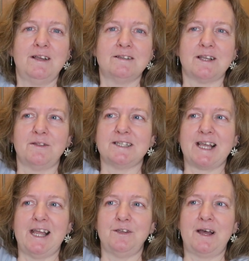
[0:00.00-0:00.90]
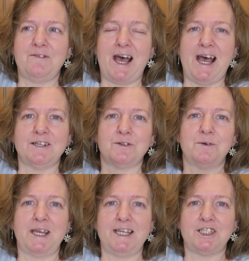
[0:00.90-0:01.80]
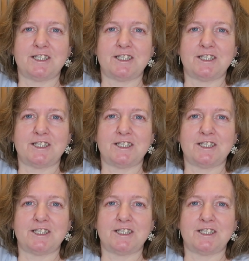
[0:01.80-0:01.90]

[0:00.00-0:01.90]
So there's you have a handle each